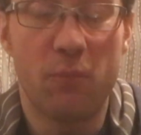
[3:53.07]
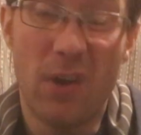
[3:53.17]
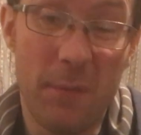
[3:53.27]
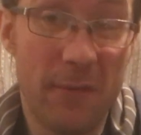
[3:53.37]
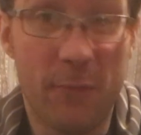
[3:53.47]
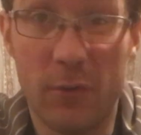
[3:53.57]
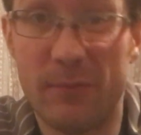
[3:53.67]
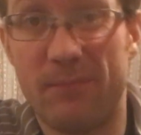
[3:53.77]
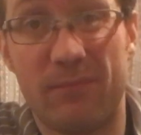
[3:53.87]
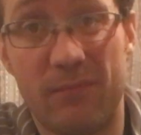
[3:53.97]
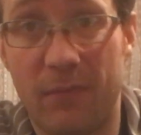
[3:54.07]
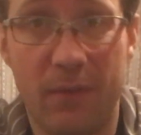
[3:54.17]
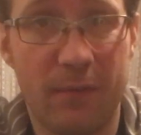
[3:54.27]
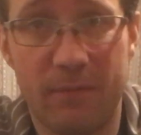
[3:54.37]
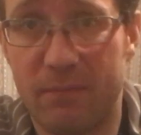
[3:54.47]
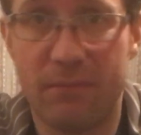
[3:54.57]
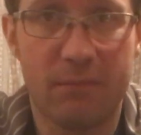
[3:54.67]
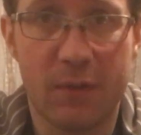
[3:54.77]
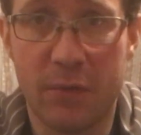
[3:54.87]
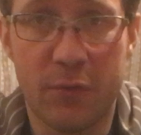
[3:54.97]
Probably a 4.
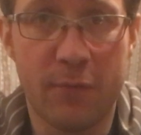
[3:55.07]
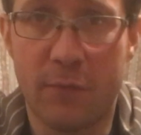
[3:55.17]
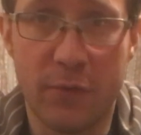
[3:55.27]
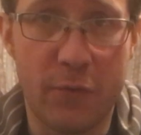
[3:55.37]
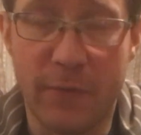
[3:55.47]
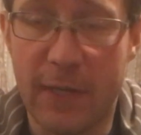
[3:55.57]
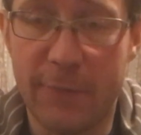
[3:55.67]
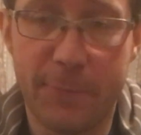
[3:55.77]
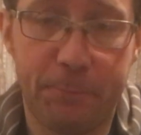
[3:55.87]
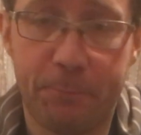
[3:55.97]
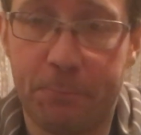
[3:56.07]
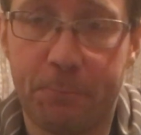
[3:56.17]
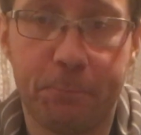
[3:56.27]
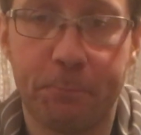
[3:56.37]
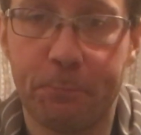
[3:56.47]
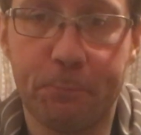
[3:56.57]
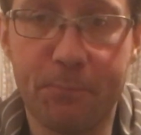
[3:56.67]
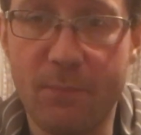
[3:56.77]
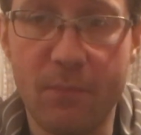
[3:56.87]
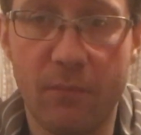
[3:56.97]
It's close to a 4.25.
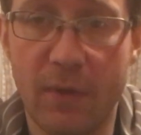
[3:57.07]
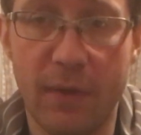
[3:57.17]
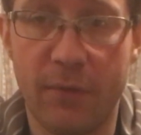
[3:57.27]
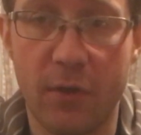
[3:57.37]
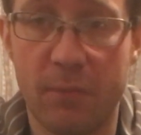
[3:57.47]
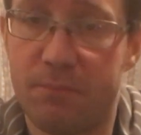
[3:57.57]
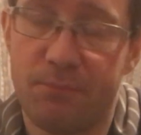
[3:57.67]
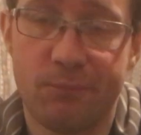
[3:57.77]
It's good.